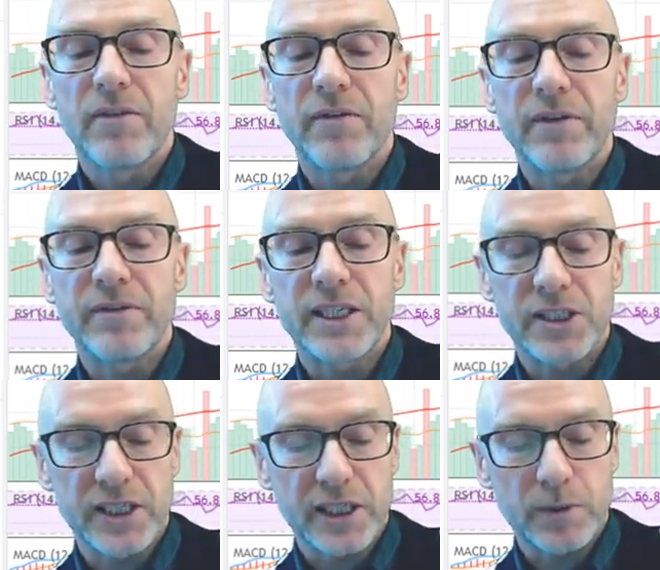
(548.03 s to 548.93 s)

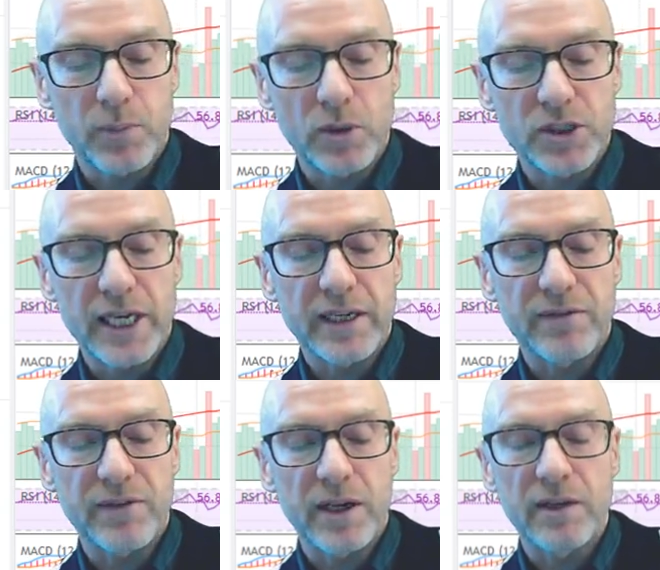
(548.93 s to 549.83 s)

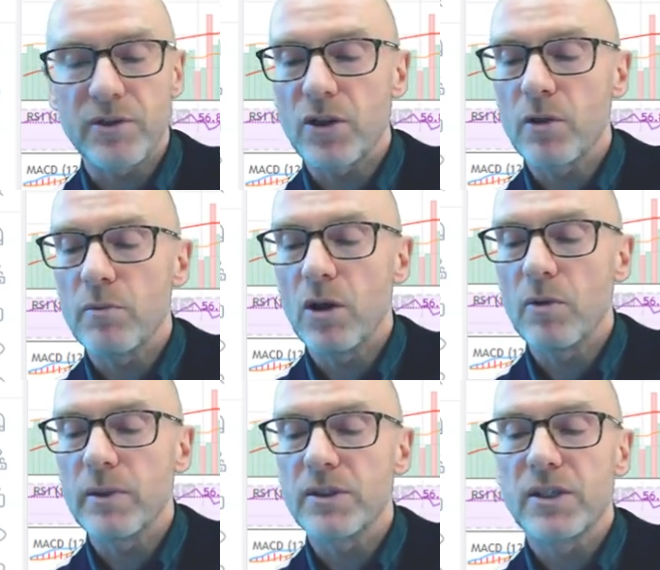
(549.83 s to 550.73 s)
56.85 at the
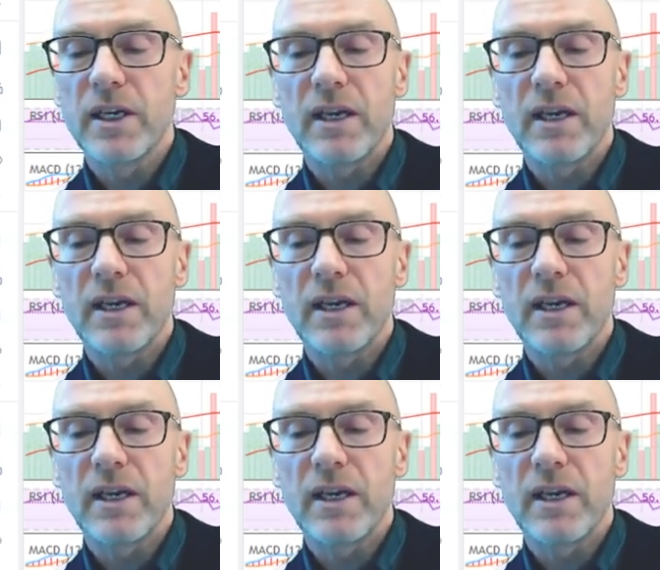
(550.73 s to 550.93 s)
moment.